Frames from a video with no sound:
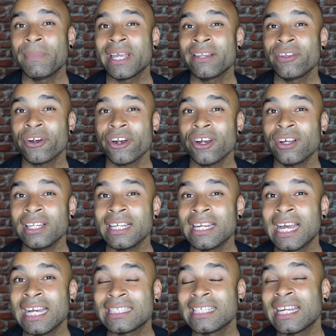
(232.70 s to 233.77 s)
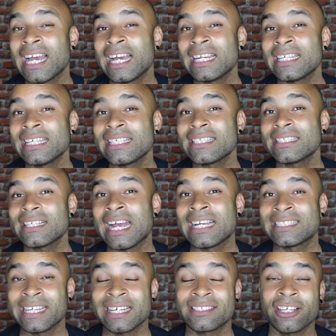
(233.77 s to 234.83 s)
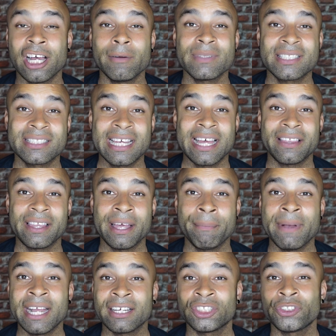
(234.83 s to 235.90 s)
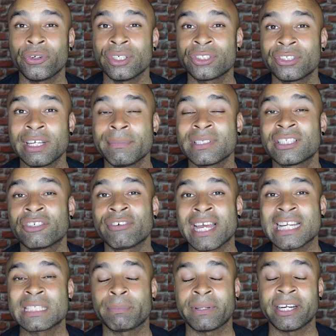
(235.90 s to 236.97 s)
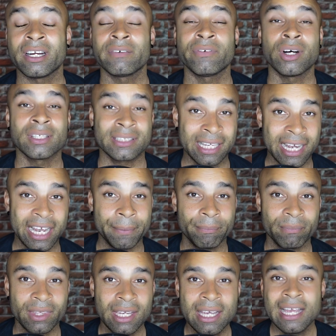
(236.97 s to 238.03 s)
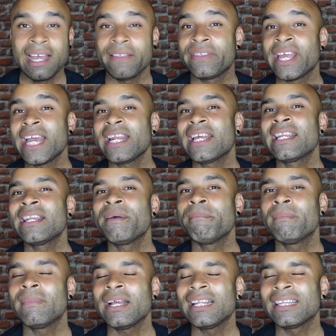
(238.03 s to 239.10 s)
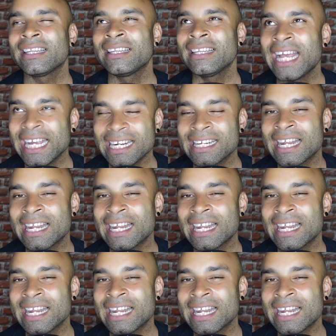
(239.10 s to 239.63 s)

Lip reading: in the early 1990s, Isiah Thomas said that Michael Jordan to him is the greatest player of all time. Then in the late